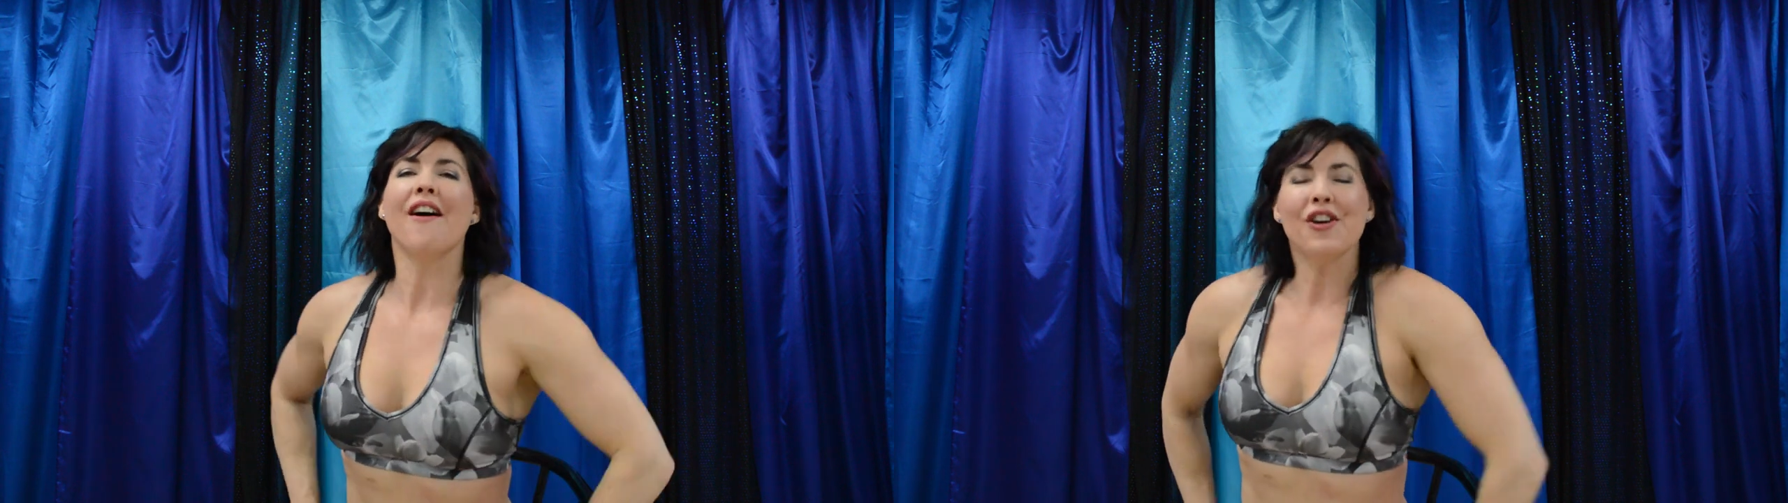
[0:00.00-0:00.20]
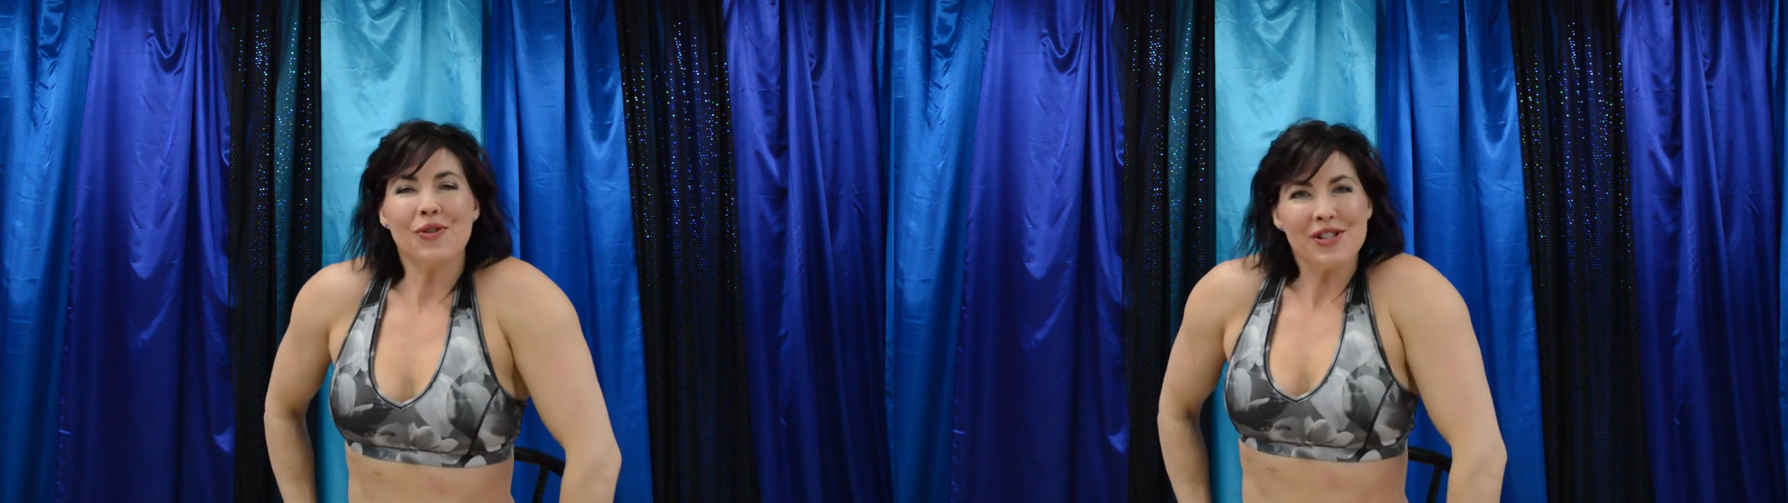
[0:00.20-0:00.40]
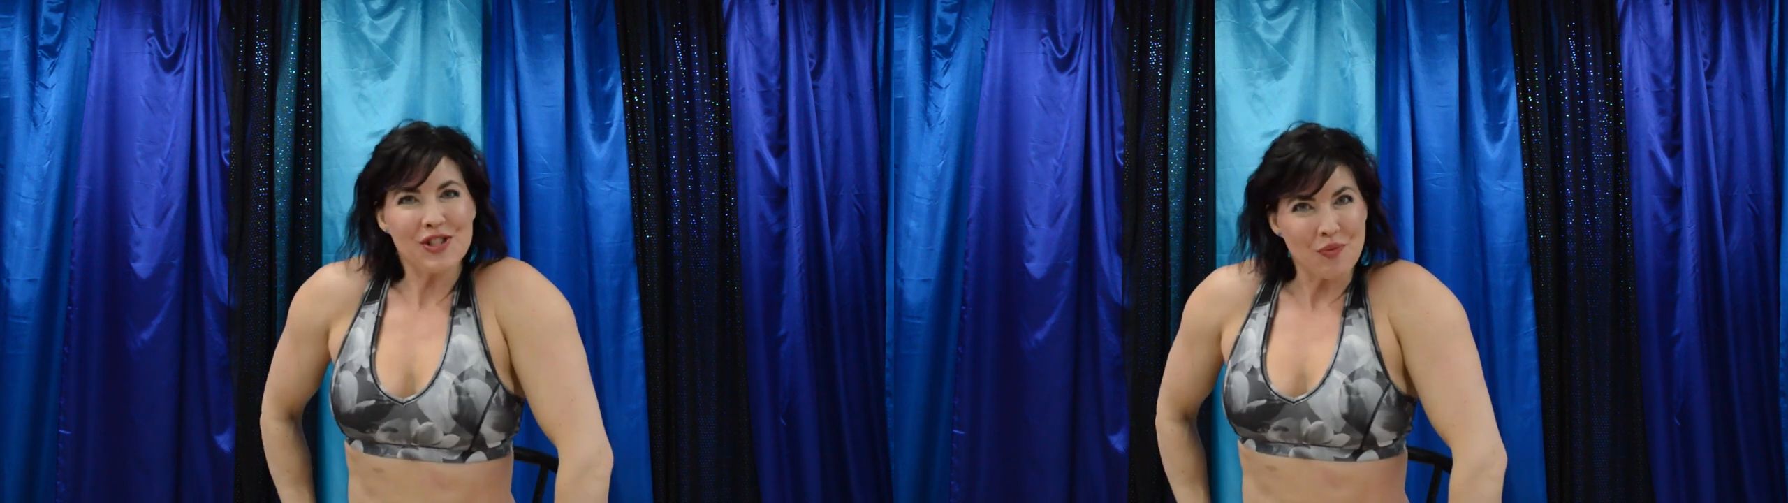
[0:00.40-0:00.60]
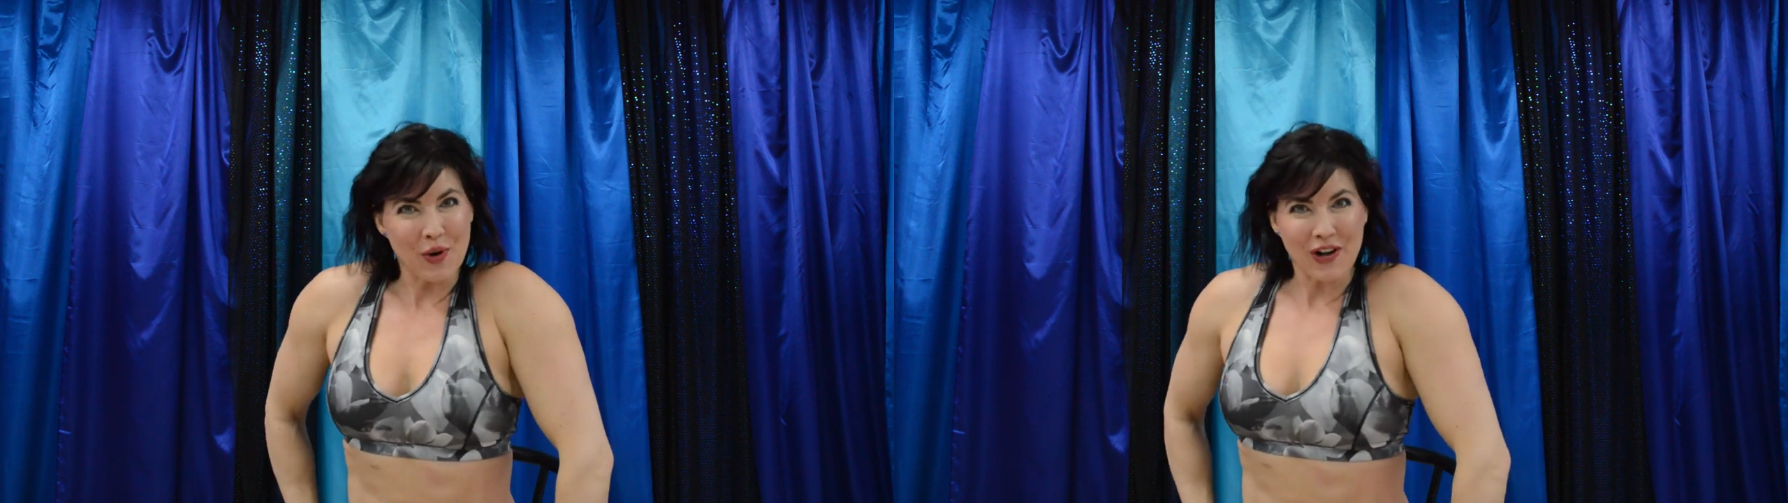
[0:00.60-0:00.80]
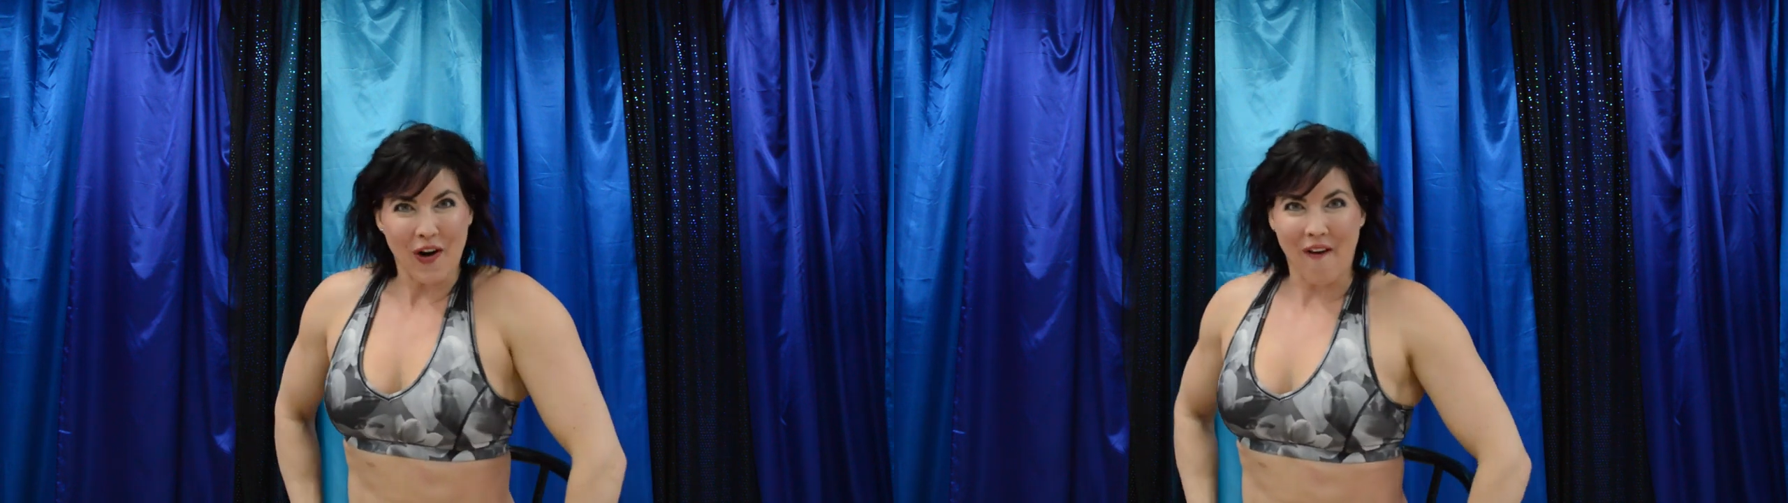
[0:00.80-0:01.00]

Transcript: are going to work